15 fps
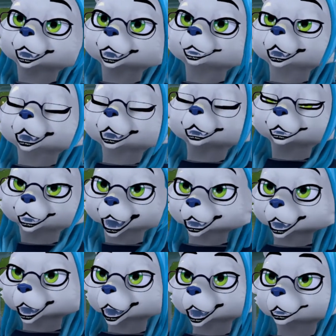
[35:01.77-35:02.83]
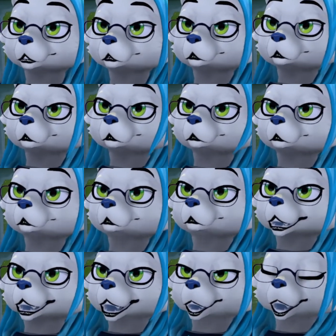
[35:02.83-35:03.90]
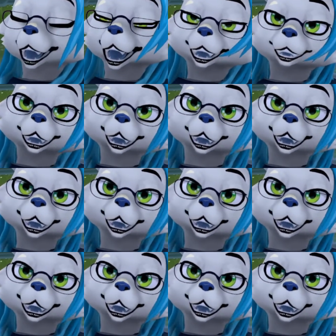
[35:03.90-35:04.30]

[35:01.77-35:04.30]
she gave him, it looked like he